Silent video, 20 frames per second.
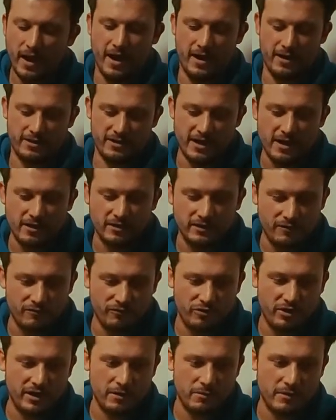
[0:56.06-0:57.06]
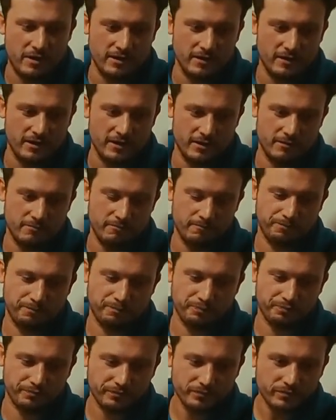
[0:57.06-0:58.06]
Settled in really well.
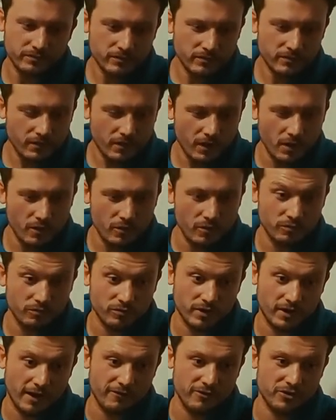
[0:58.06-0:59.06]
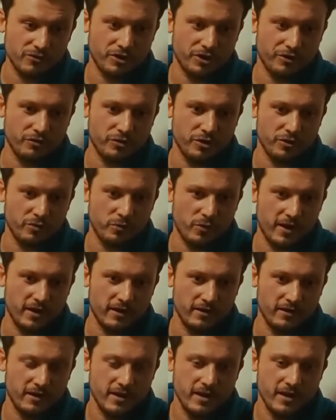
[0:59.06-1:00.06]
Gaffer's recruited
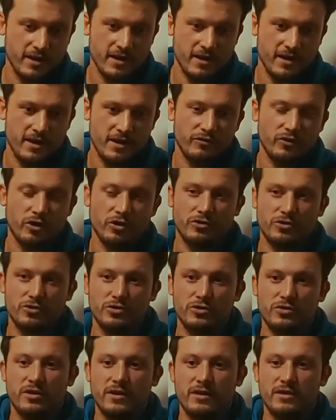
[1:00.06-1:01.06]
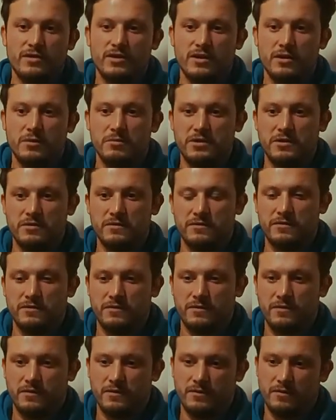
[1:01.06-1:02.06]
well, not just in terms of
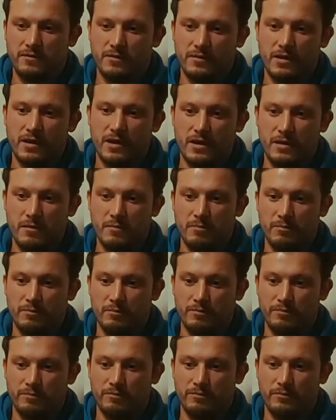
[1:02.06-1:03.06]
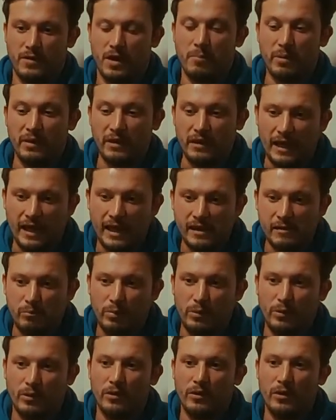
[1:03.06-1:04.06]
ability, but